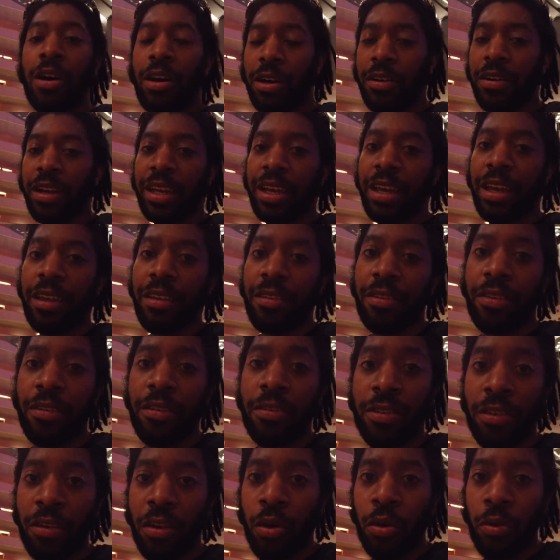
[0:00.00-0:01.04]
Alright guys,
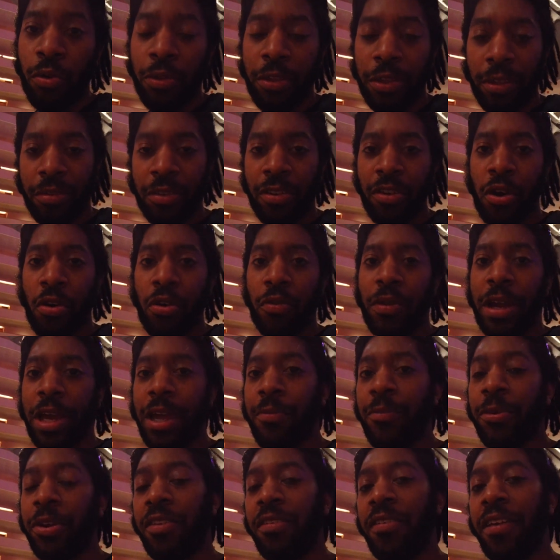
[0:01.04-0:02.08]
so this go
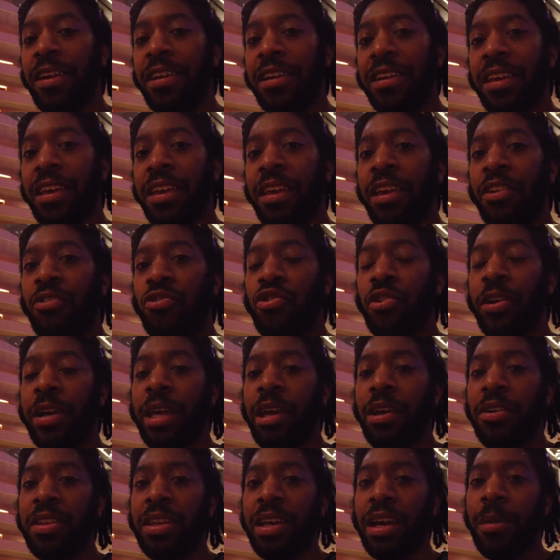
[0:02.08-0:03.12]
around we decided to go ahead and
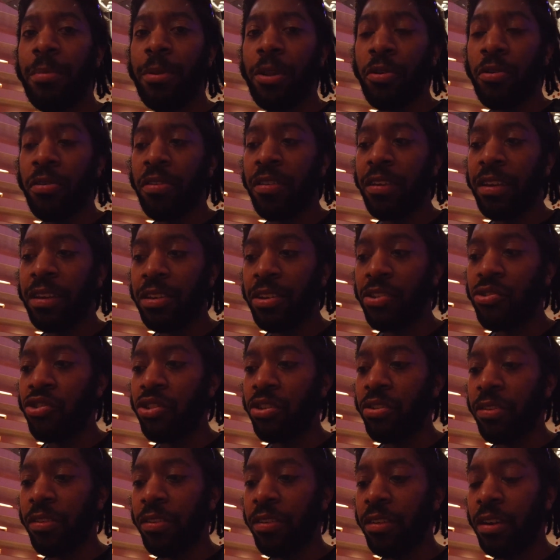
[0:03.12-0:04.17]
try out Diablo's
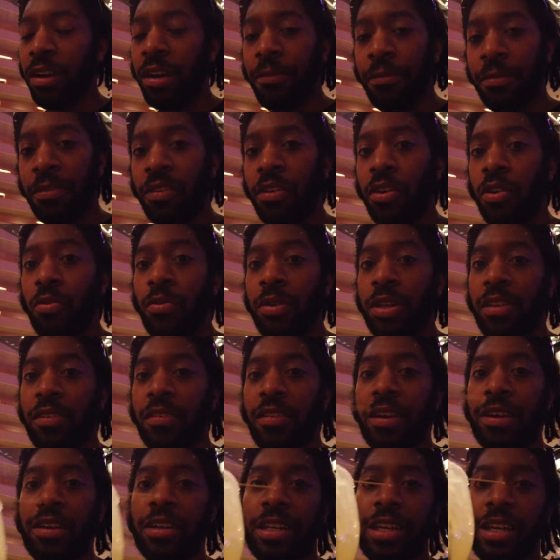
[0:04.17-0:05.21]
signature stuff, so we
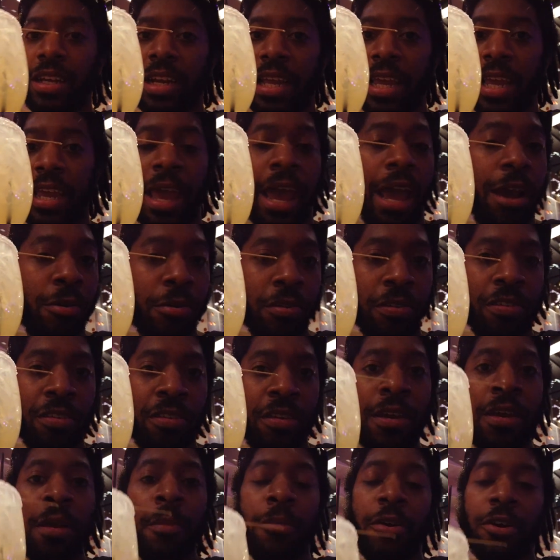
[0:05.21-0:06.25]
decided to get a
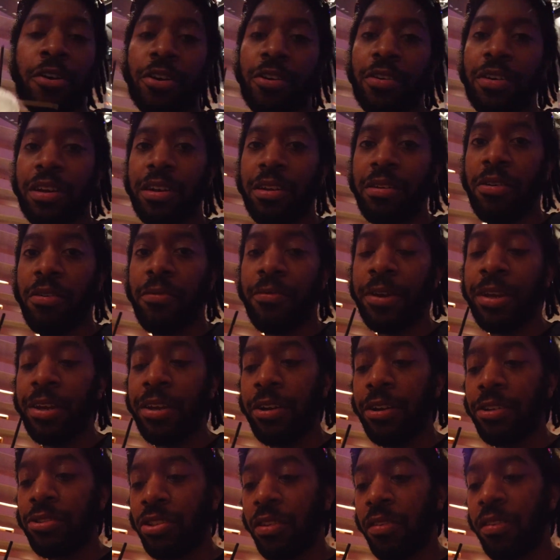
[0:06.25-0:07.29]
house margarita over
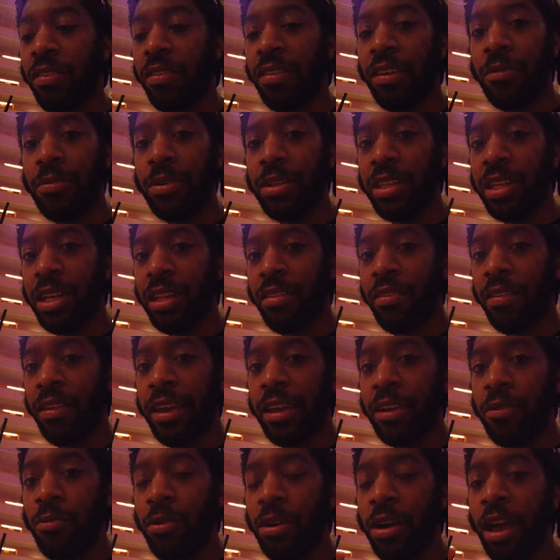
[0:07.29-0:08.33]
here just to see what that's
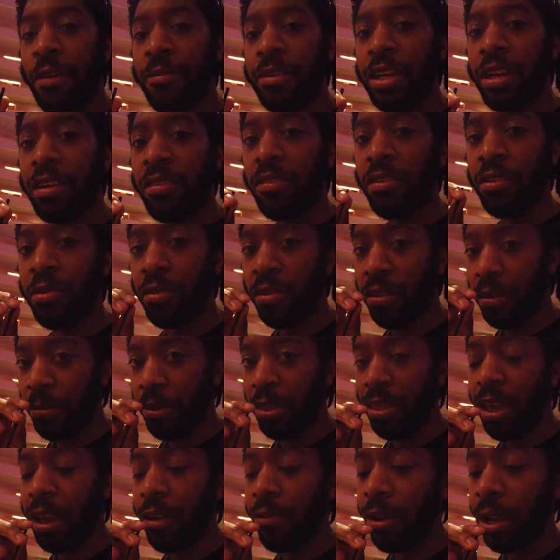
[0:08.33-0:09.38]
like. We'll have a nice little sip
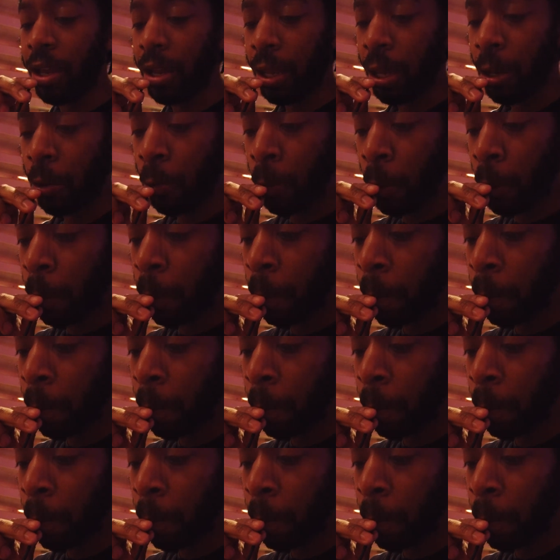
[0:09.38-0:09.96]
of that right now.